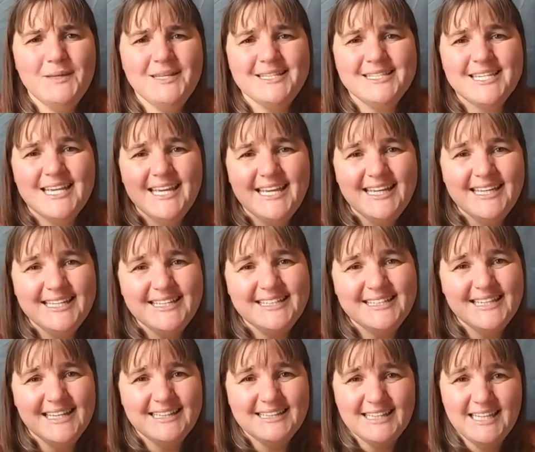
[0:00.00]
hit that
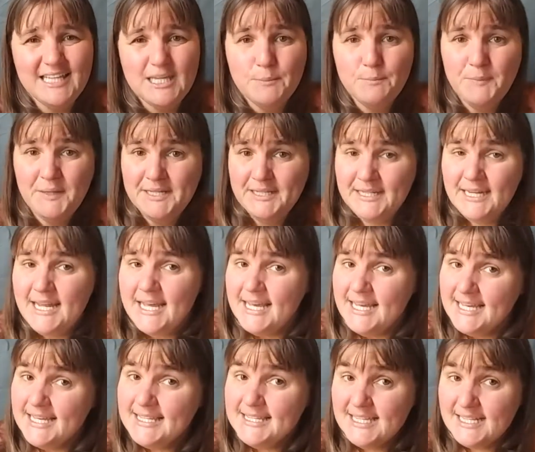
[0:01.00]
like button, hit that
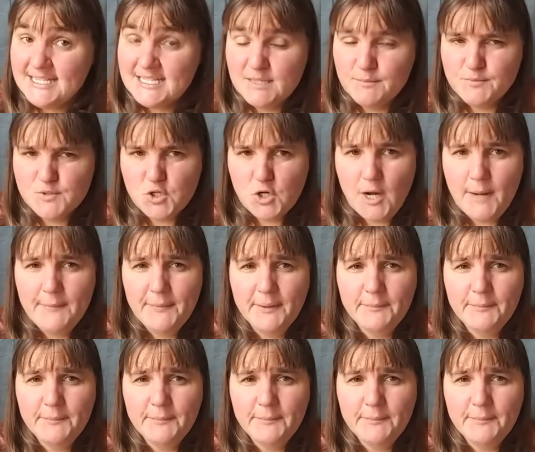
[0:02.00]
subscribe button,